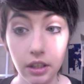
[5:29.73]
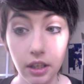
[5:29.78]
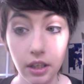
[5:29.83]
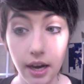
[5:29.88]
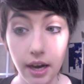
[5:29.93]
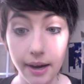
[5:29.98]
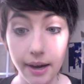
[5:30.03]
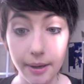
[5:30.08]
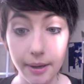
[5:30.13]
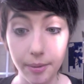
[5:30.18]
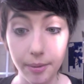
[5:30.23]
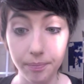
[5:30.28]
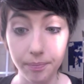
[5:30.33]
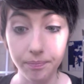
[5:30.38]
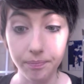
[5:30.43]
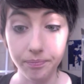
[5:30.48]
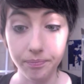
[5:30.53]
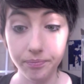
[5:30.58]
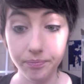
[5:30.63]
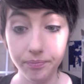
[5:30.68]
And
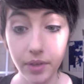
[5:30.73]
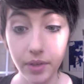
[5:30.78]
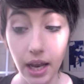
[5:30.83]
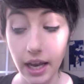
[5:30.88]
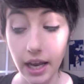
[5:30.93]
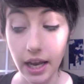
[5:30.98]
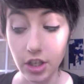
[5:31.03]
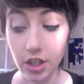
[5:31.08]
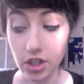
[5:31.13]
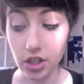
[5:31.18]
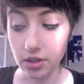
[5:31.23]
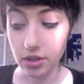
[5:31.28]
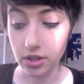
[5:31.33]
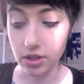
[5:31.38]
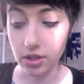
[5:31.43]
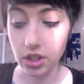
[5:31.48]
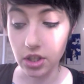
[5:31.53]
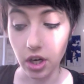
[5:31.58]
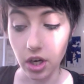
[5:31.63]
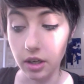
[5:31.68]
I just use a
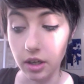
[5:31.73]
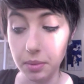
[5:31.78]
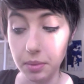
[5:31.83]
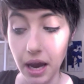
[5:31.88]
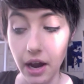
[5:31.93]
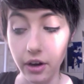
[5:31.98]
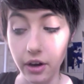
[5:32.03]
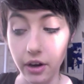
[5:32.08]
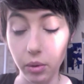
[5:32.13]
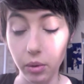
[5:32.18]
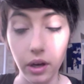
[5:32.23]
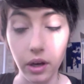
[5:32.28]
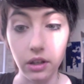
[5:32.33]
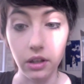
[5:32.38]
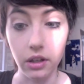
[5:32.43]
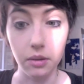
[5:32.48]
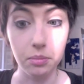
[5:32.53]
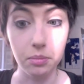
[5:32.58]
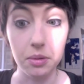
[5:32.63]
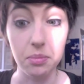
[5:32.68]
dark powder, whether
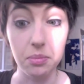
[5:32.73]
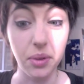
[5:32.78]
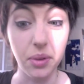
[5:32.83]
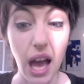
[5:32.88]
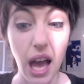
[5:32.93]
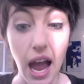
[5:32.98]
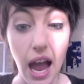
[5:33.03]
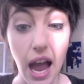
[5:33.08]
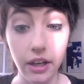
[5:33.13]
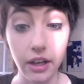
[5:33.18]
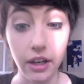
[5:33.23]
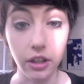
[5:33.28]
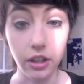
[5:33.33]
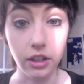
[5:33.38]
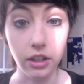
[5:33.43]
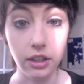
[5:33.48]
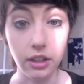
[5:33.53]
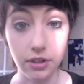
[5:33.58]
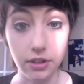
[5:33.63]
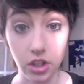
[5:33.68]
it be black or
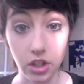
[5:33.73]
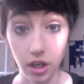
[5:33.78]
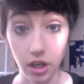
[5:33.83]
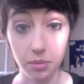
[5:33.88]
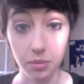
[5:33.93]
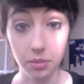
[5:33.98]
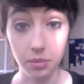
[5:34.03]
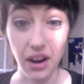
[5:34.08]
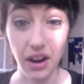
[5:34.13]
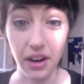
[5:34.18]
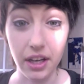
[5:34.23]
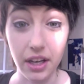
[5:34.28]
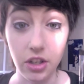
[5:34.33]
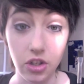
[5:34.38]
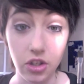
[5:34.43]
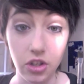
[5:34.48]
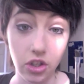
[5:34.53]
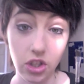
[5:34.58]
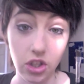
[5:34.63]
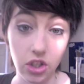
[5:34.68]
even dark brown. I
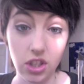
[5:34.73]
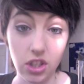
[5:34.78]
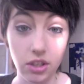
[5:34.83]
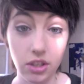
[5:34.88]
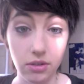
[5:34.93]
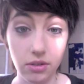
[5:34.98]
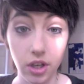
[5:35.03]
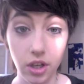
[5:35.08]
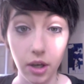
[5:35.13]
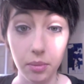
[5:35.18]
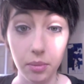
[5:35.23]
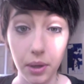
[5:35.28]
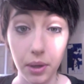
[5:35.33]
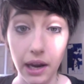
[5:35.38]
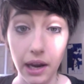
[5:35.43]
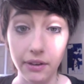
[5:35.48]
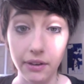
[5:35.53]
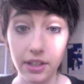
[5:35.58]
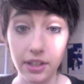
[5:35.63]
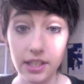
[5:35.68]
usually just use dark
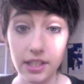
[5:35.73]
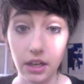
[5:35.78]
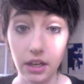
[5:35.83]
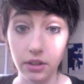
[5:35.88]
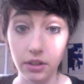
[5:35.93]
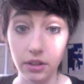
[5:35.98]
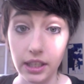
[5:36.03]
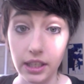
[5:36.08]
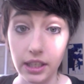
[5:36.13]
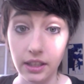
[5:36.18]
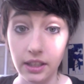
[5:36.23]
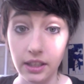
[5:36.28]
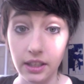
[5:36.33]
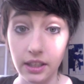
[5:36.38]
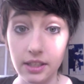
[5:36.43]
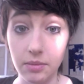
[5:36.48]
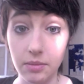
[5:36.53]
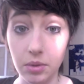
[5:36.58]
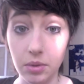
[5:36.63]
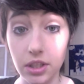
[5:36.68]
brown because I don't like things
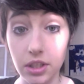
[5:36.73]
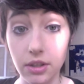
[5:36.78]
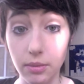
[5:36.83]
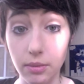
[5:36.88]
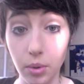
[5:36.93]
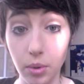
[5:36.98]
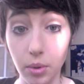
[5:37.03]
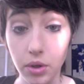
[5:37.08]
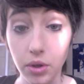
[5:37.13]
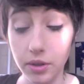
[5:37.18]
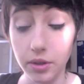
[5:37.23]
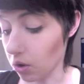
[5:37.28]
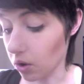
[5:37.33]
to be too bold.